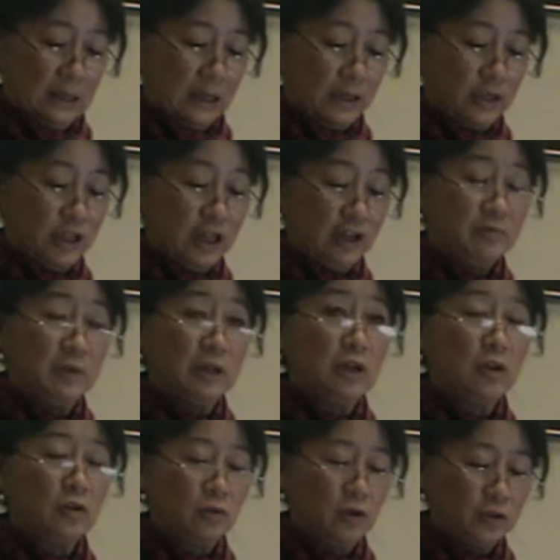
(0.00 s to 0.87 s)

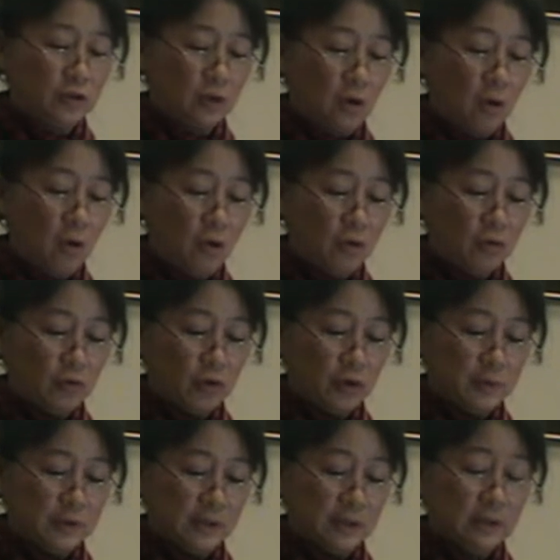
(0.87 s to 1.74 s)
achievement across all
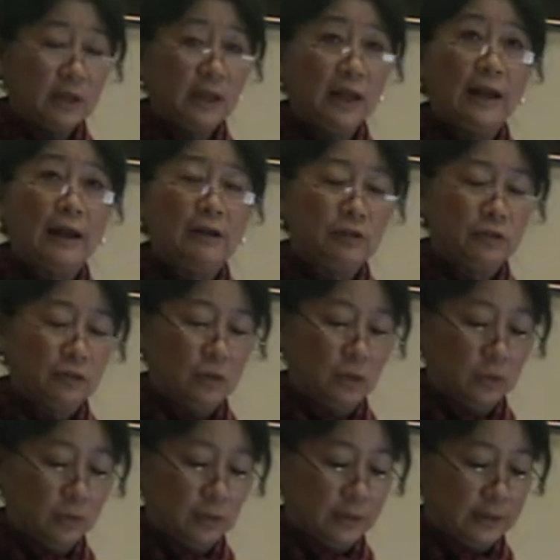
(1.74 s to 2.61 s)
groups in our
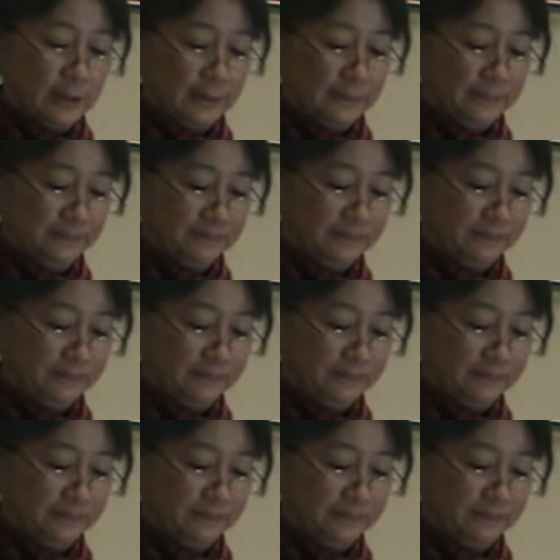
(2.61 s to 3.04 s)
schools.